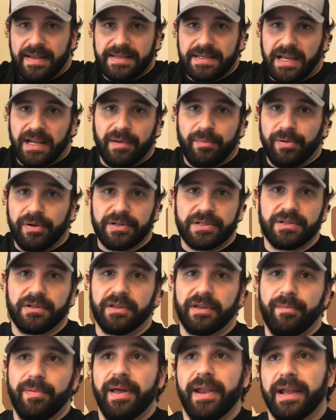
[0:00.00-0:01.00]
kind of
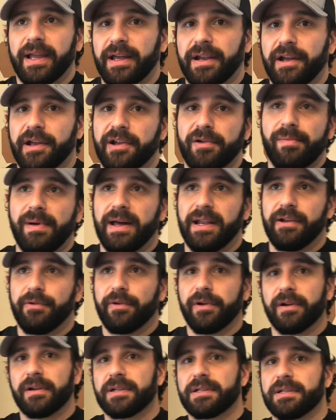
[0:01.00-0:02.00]
personal depending on how your body
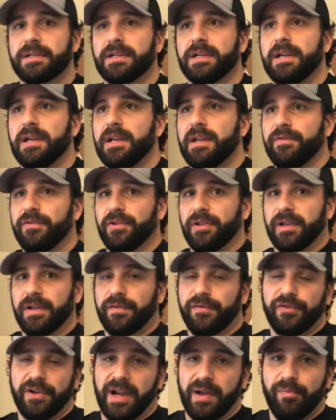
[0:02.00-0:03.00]
works. If you look
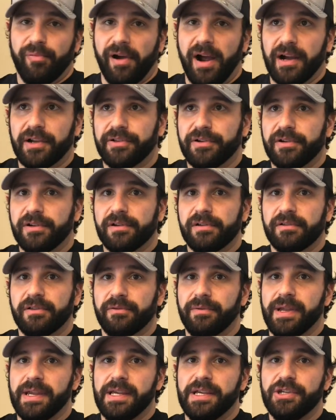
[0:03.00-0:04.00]
at Frank Proctor,
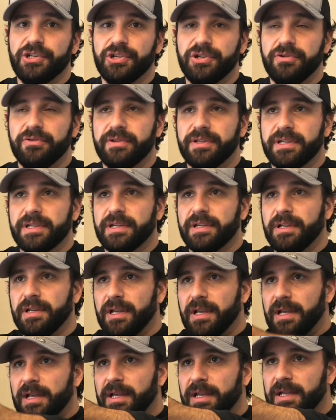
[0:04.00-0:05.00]
the way he shoots,
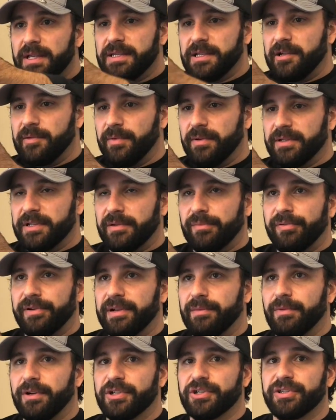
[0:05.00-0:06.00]
his elbows are
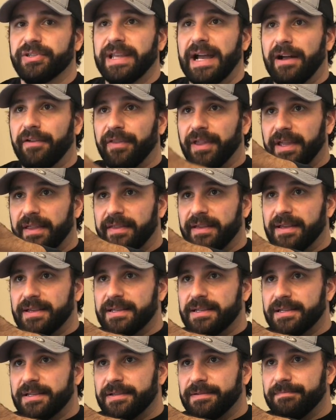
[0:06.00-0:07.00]
pretty much down like
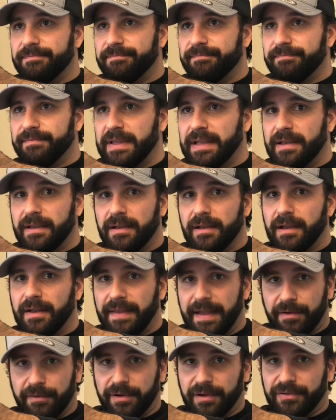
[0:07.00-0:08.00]
this,
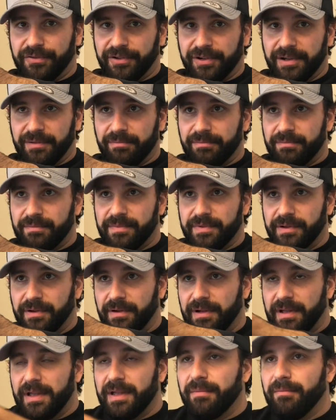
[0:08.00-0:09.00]
and that works for him. So
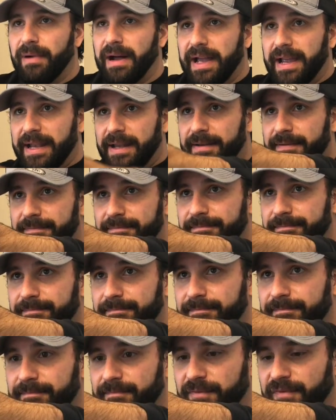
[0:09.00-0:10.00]
mine
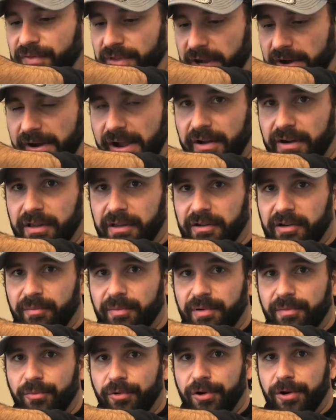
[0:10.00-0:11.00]
flare out a little
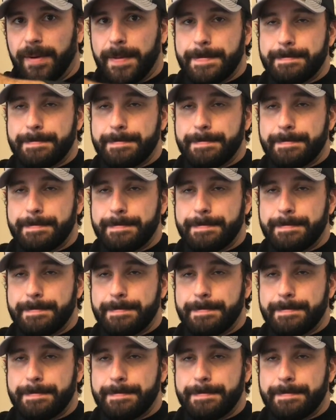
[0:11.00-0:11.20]
bit more.